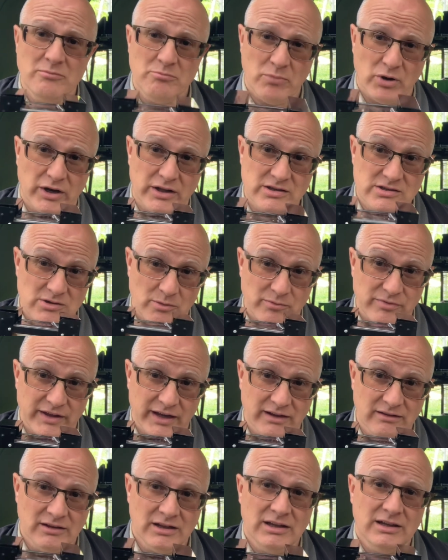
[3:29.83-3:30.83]
but it's
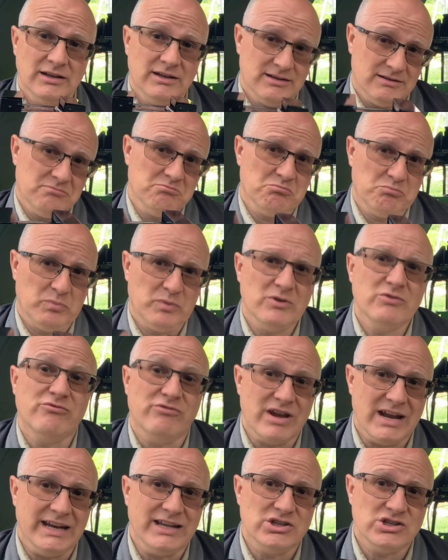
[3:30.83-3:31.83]
something
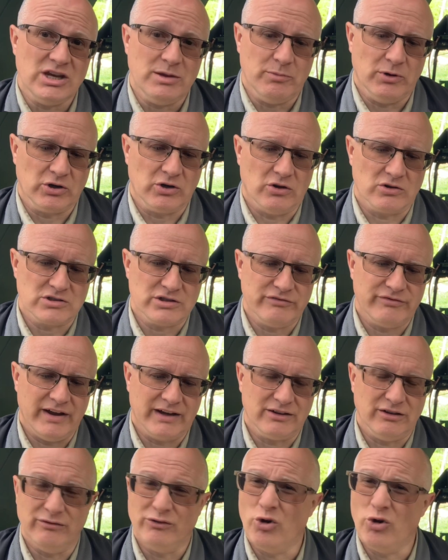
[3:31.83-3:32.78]
really cheap and cost effective.